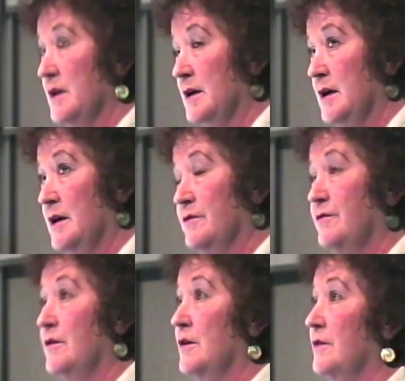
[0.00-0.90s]
in the car to
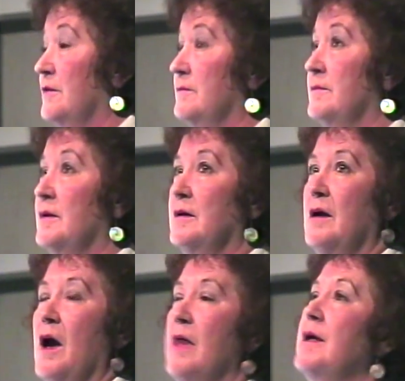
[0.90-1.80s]
follow them,
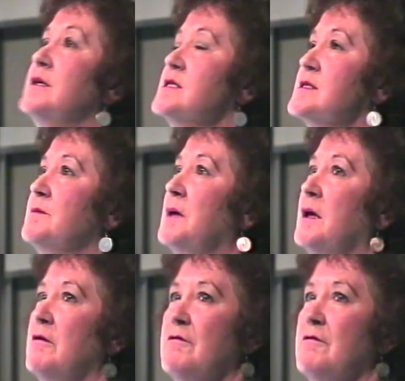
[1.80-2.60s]
and they disappear